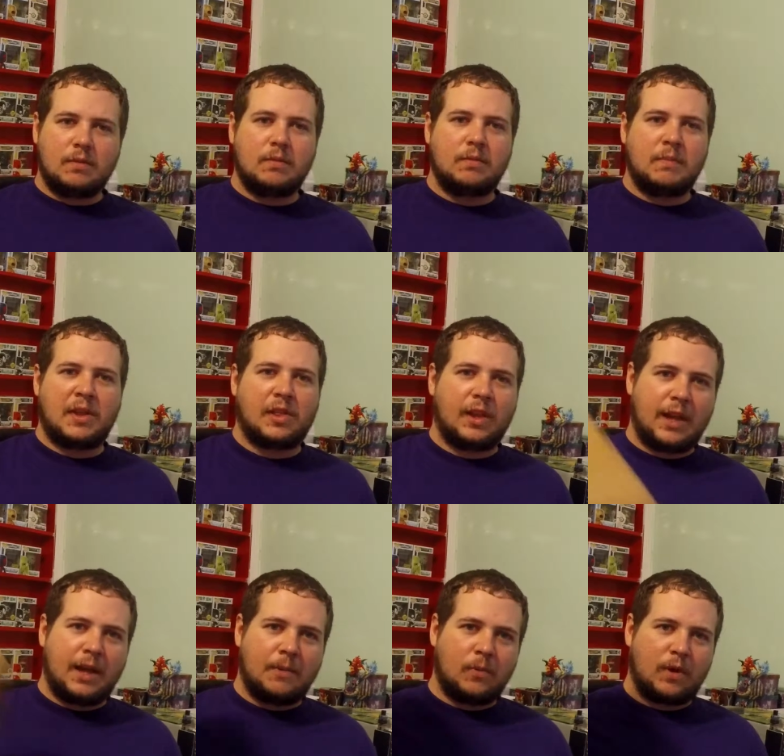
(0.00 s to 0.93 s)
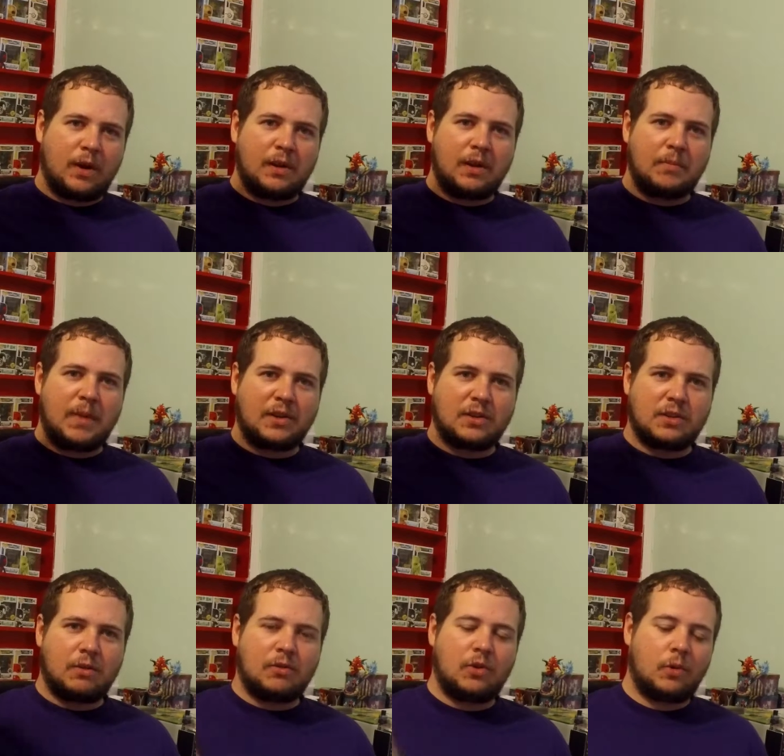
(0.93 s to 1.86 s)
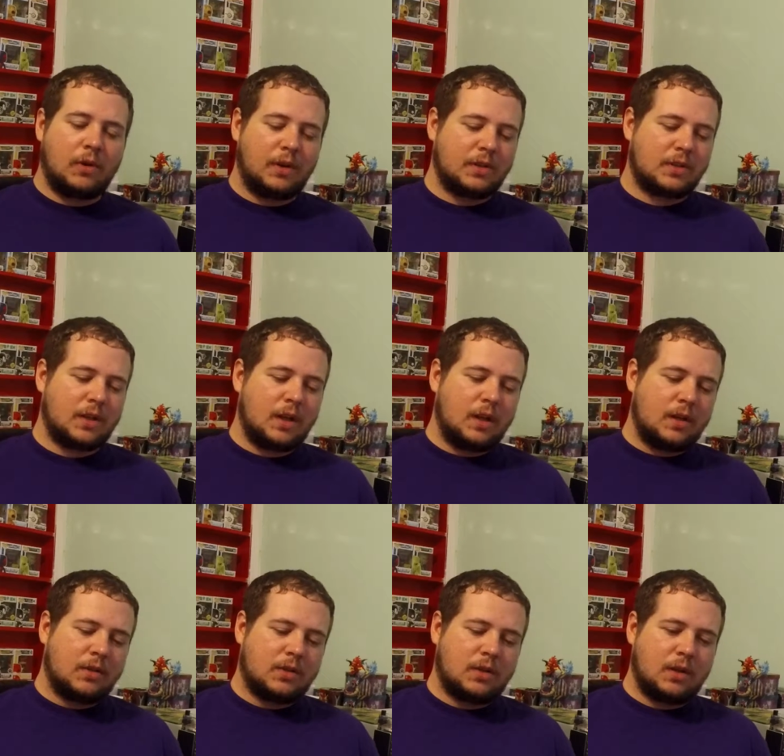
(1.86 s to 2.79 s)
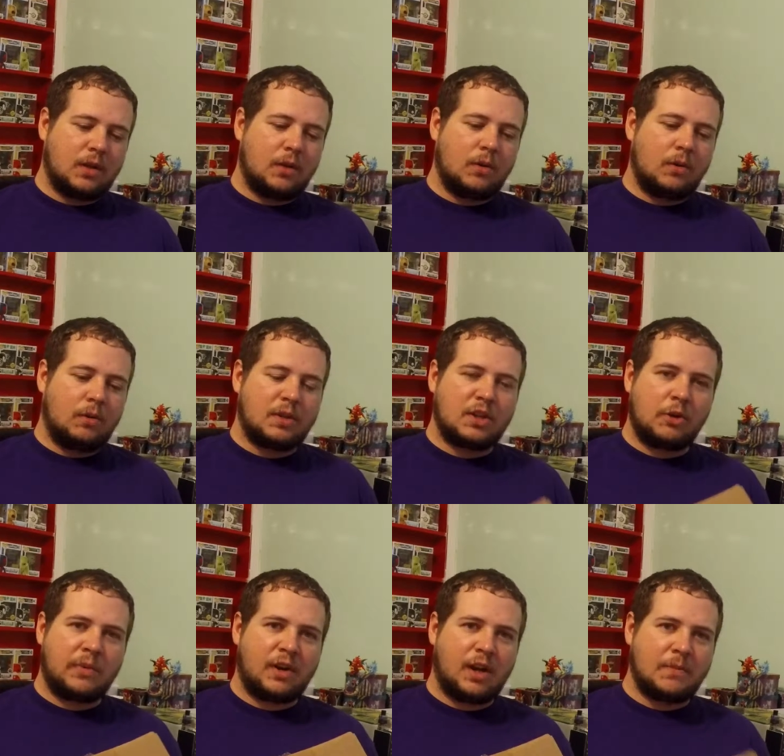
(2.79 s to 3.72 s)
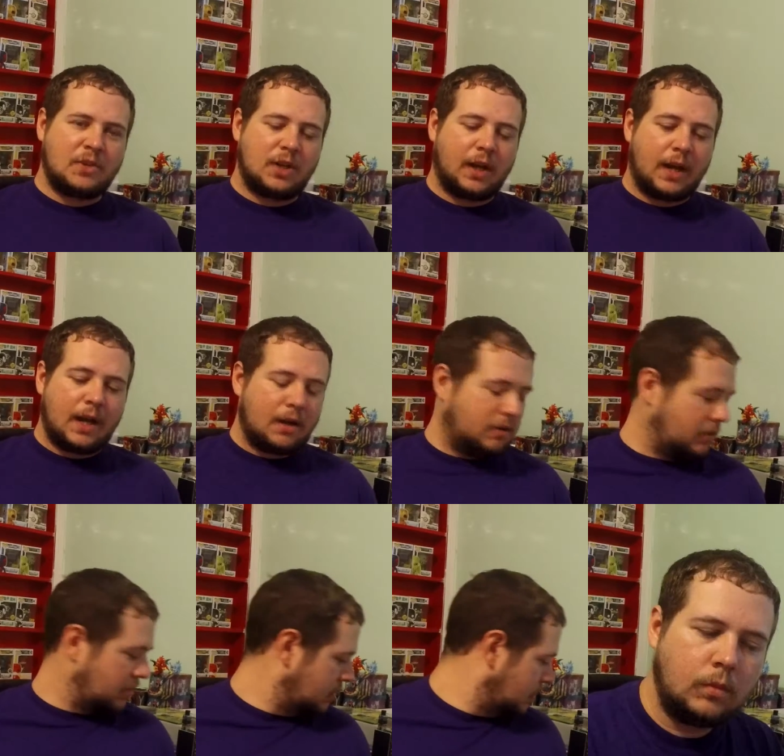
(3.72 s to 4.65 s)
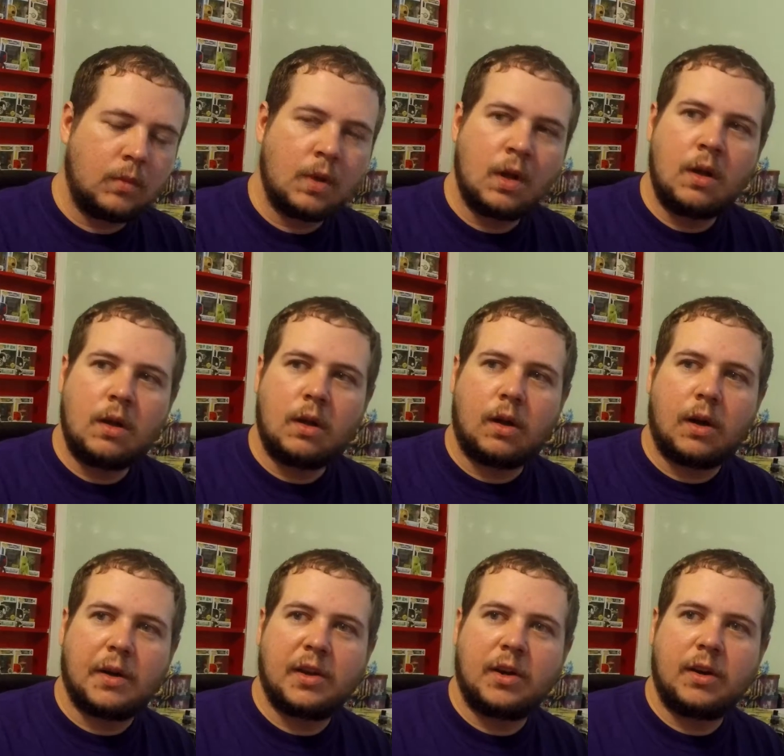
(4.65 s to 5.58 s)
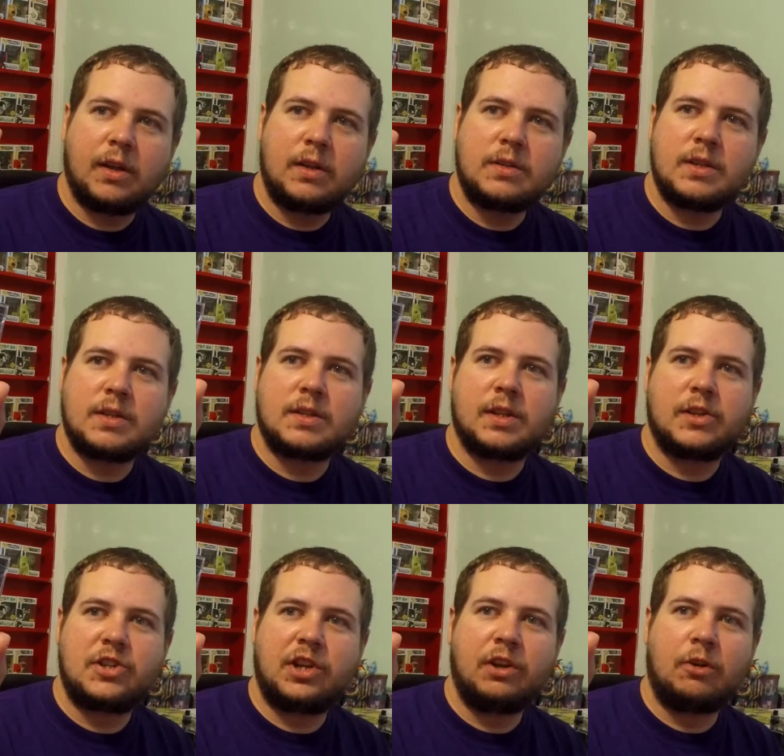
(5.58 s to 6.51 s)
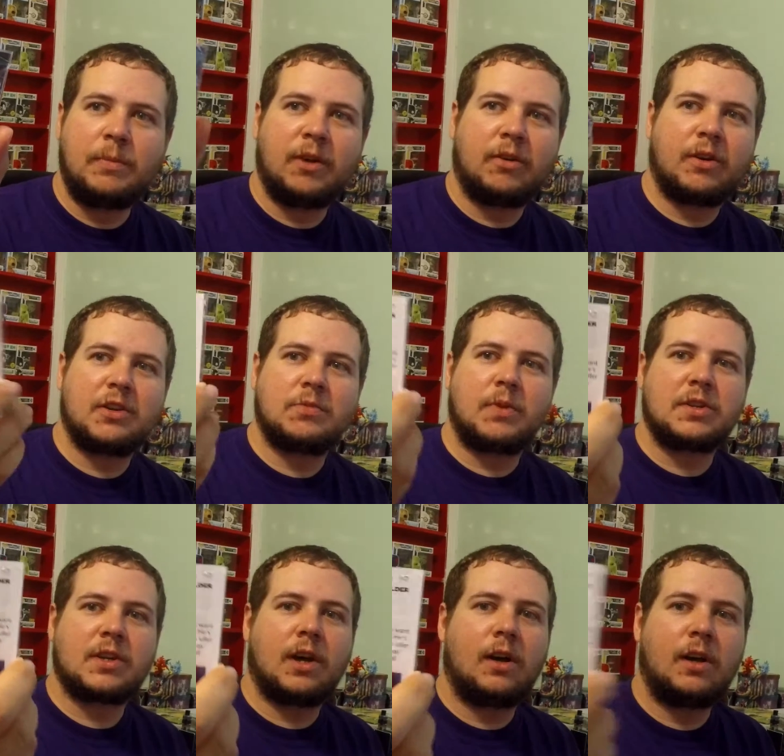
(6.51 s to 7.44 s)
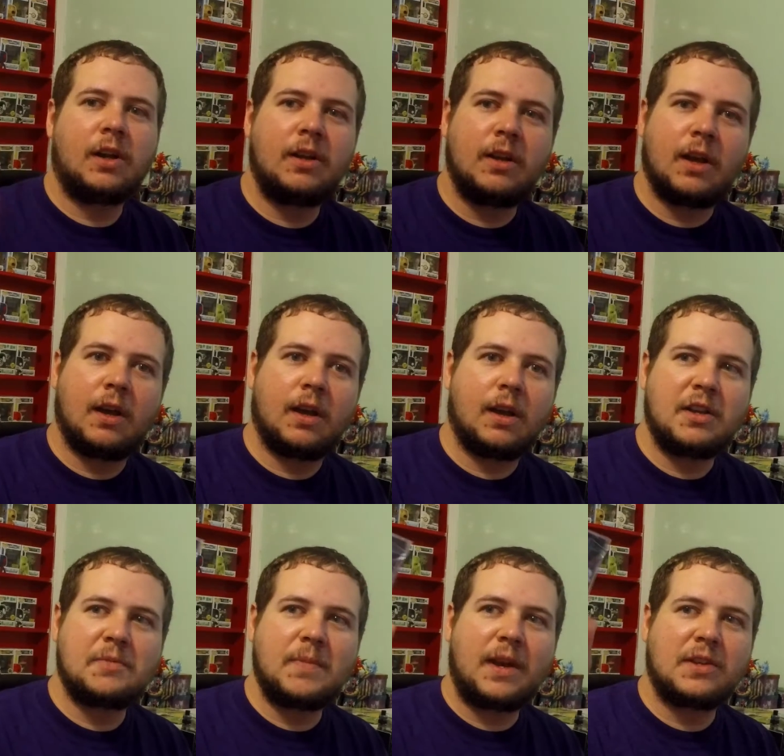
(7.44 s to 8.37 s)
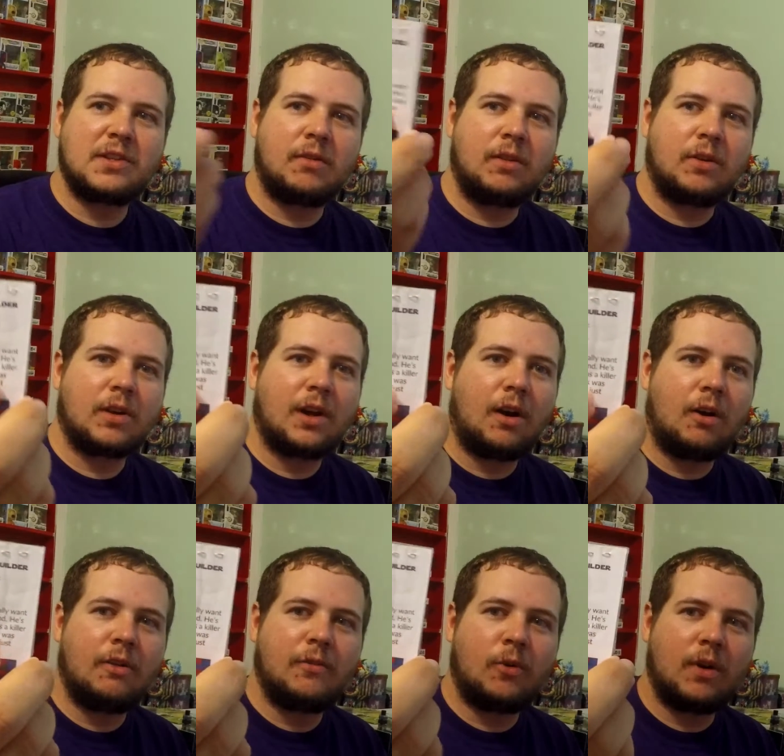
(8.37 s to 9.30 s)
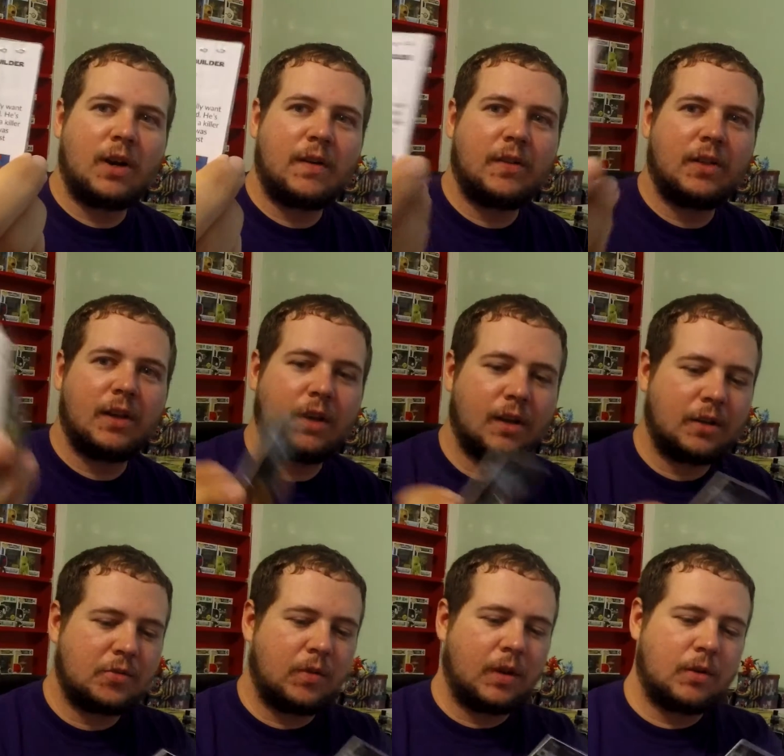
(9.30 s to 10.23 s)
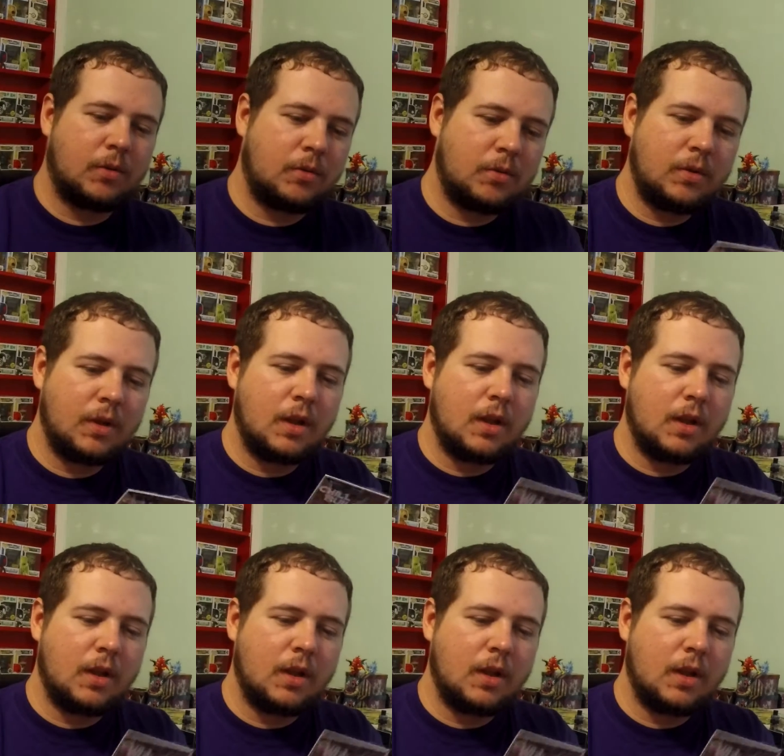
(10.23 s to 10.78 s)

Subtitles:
Mythlab where he makes his own toys. So let's open it up and check it out. Alright, there it is. It's the Chill Builder is what it's called. And it's made its own little card for it and everything. It's really cool.